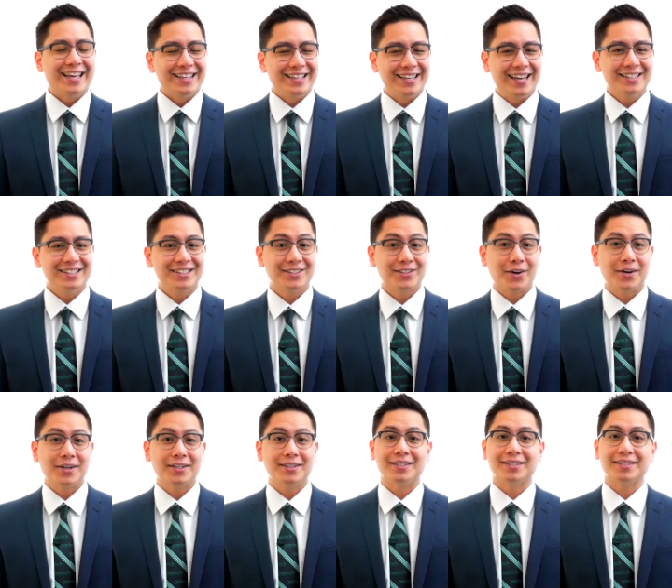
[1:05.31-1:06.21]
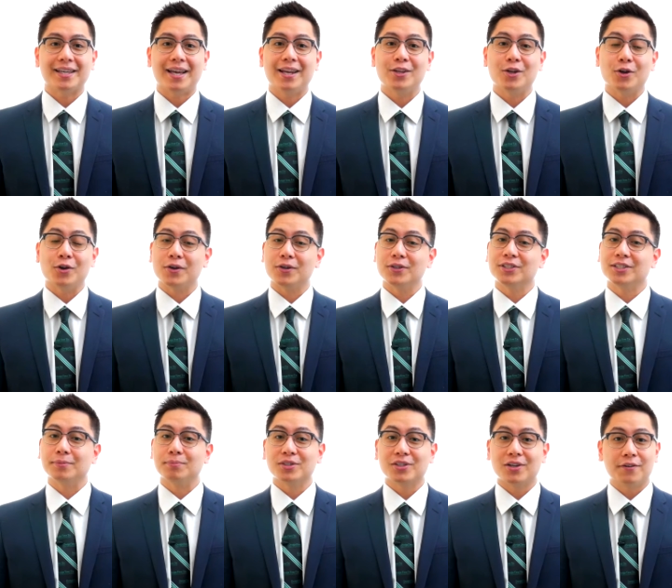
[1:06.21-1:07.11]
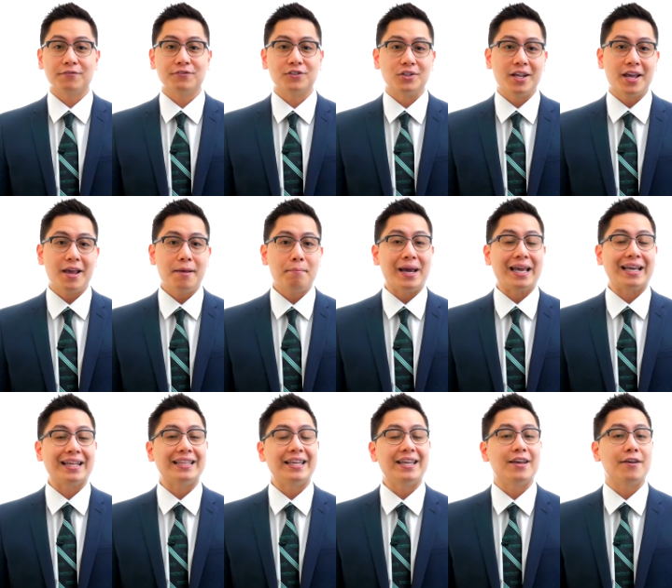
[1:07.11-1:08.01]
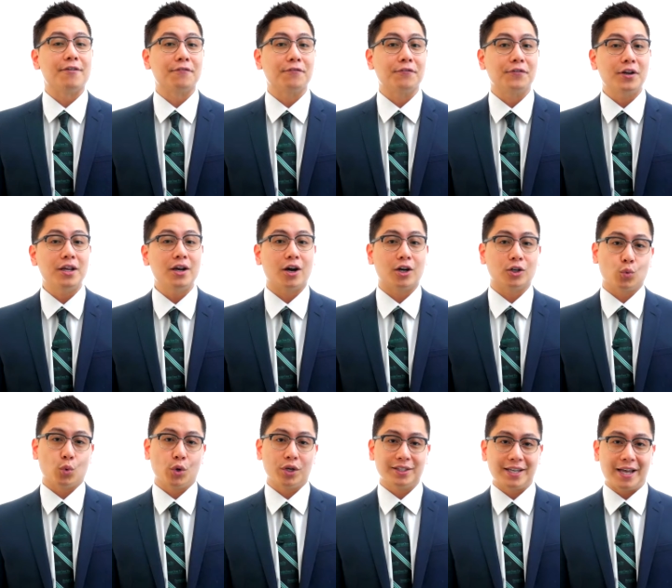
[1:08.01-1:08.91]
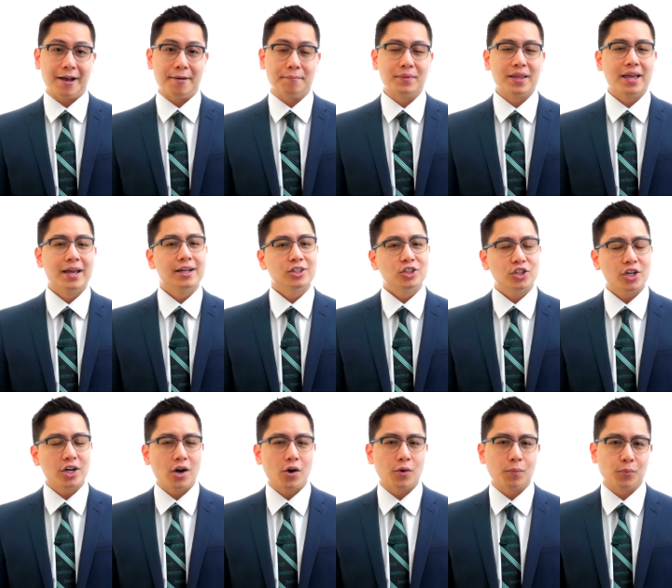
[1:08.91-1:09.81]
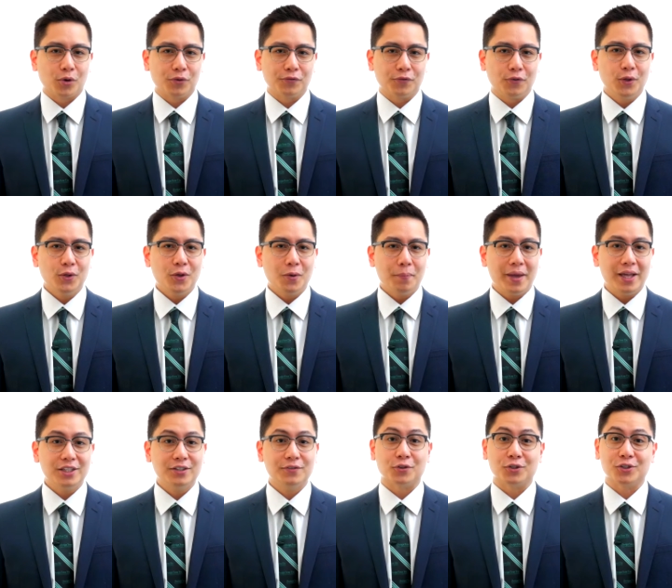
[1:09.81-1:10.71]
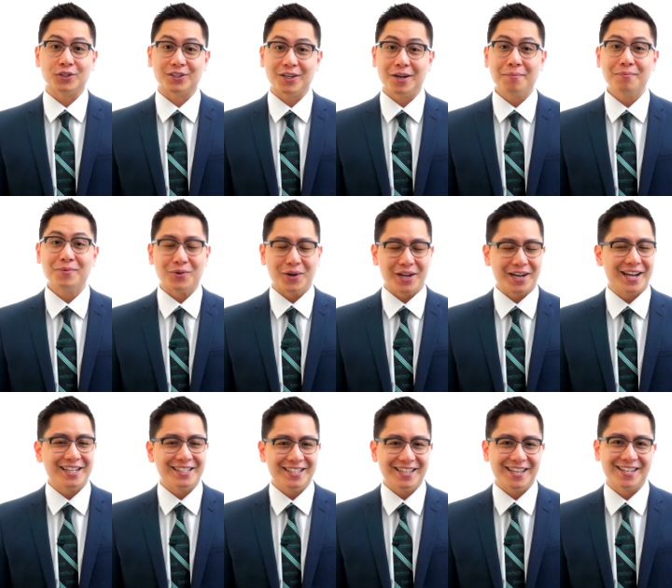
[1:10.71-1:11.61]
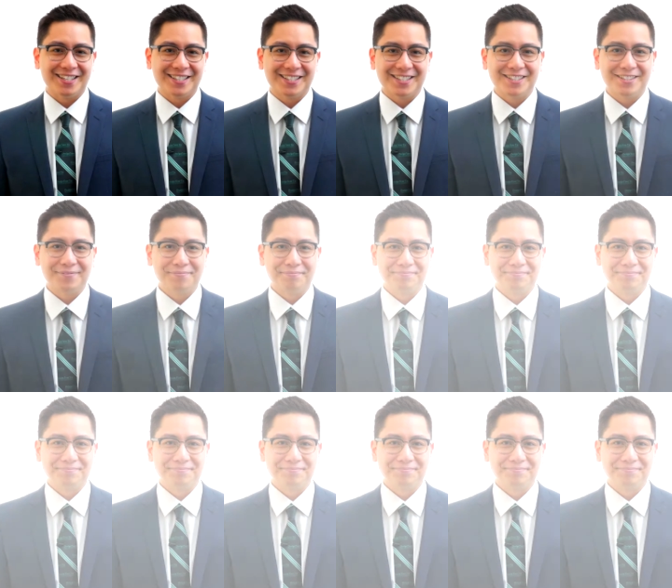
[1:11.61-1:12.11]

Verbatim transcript: Get started designing your custom scarf today by clicking Free Artwork tab. Check our portfolio page for some great ideas.